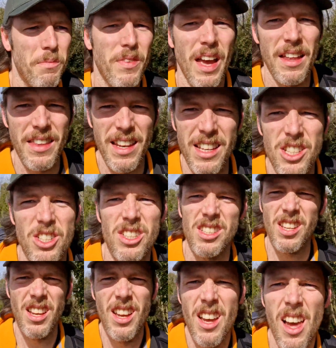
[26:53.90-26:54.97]
and then it's
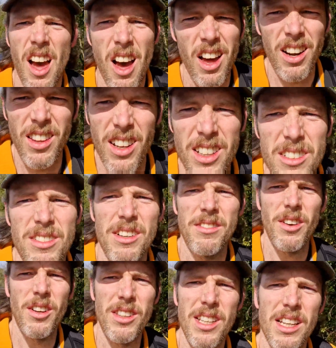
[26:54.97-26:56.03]
just all along the
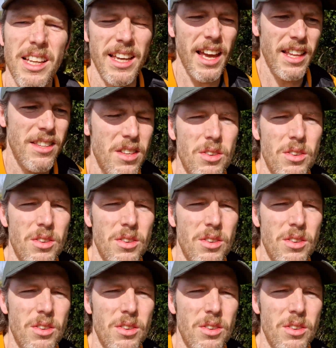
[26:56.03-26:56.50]
river until I get